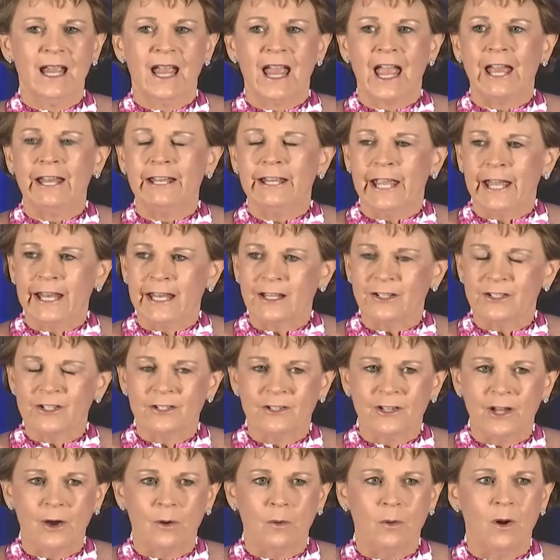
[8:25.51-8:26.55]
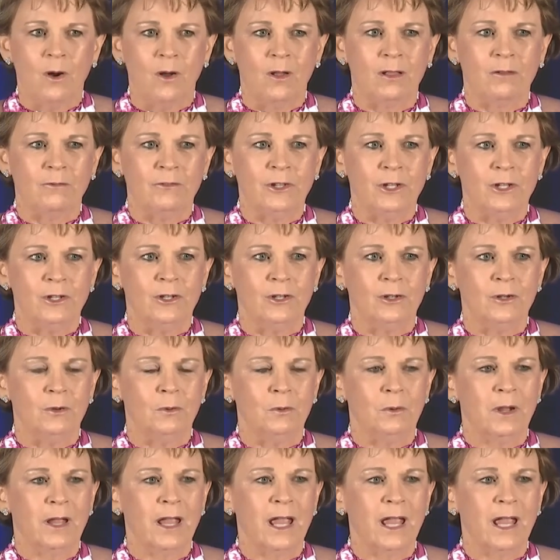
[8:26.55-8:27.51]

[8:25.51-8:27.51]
and getting to know all of you